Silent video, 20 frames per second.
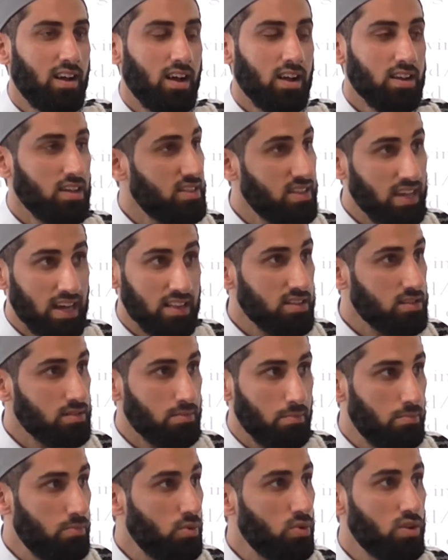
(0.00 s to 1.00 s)
And he had this
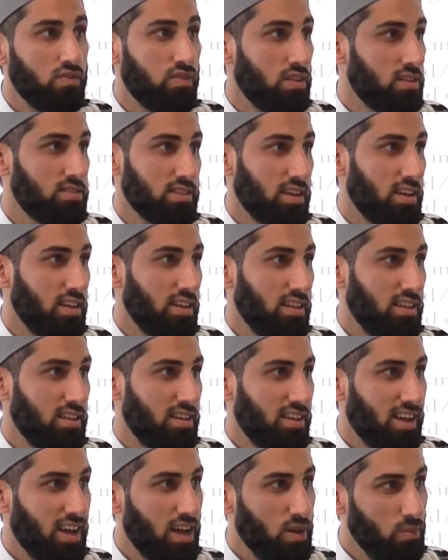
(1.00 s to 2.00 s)
beautiful skill.
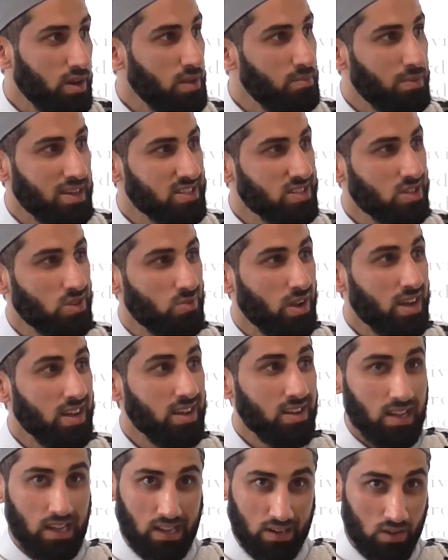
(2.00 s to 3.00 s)
And when he passed
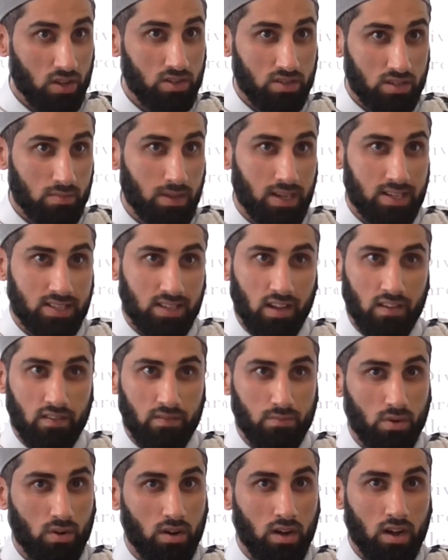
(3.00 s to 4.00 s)
away, not just
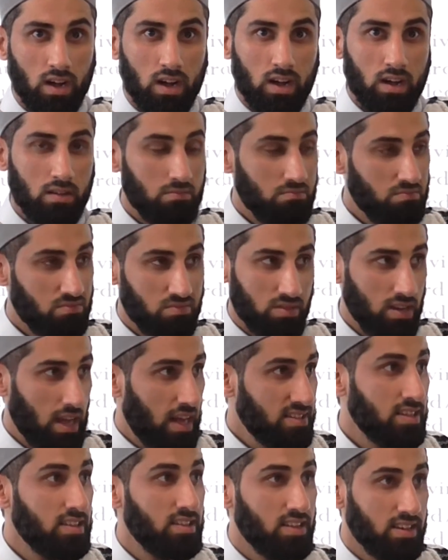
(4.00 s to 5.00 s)
myself, but
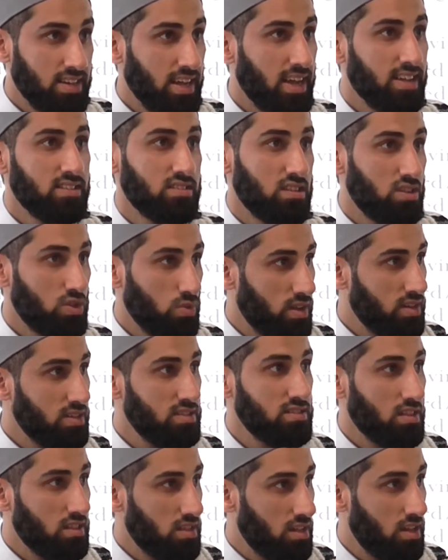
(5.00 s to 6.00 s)
I say in the 10s and
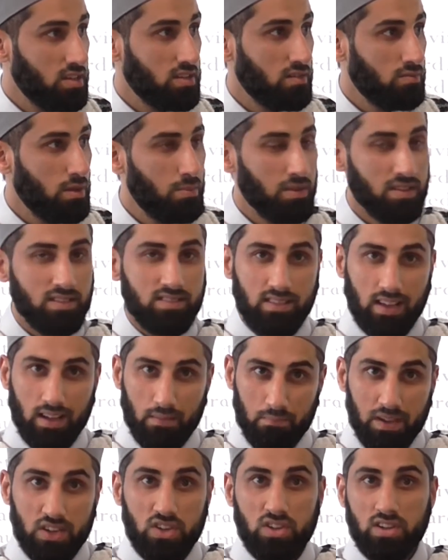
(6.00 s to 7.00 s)
20s and 30s, of people
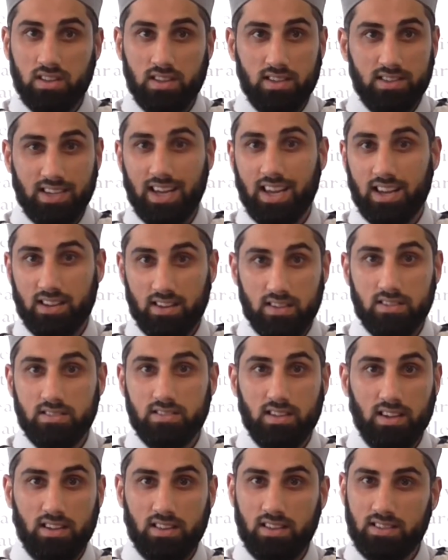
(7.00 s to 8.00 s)
mentioned this
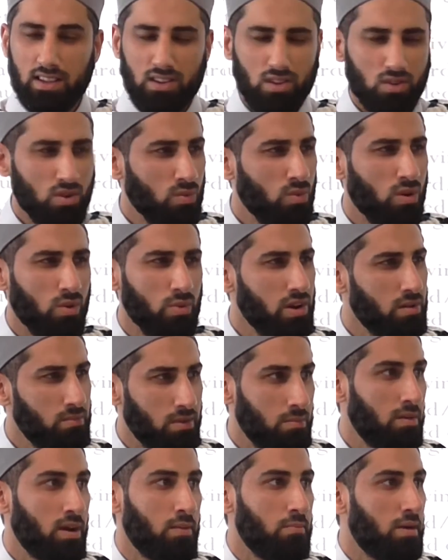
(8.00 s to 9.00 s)
characteristic. They said, you know what we
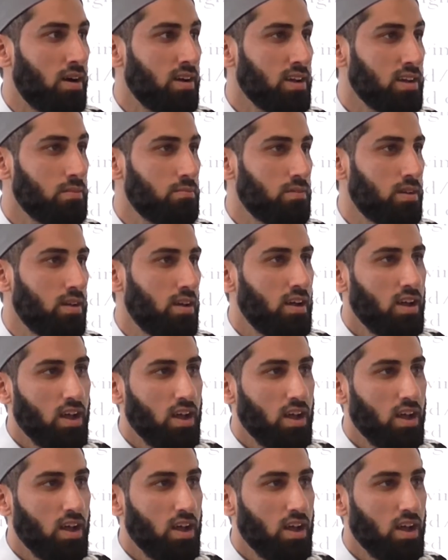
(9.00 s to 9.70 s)
remember about him?